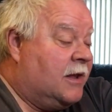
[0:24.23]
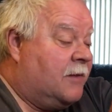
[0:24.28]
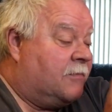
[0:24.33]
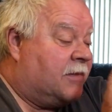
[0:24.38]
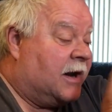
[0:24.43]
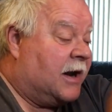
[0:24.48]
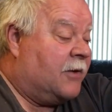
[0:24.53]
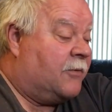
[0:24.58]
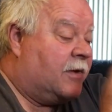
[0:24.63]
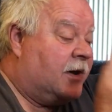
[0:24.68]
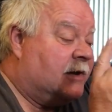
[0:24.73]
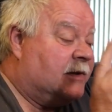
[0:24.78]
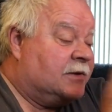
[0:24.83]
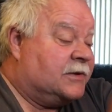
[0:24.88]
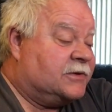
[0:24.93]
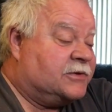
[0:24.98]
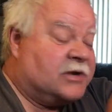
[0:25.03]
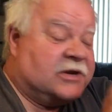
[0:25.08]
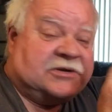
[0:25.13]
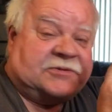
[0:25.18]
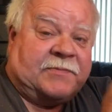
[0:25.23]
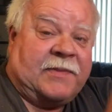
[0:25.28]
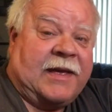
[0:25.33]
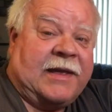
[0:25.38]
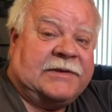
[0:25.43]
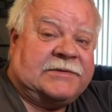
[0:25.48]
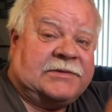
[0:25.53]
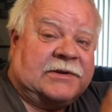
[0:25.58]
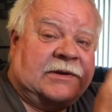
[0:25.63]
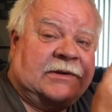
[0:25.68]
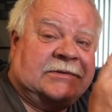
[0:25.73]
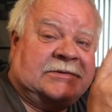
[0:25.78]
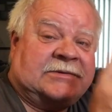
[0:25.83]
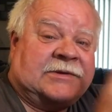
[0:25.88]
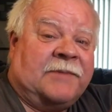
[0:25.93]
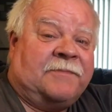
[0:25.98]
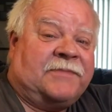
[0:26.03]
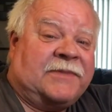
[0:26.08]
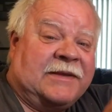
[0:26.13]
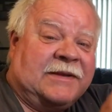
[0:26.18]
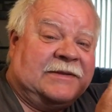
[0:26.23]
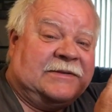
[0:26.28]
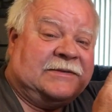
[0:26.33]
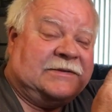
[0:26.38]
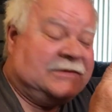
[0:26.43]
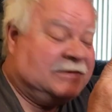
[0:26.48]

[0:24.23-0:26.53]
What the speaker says: But I wanted to touch base on something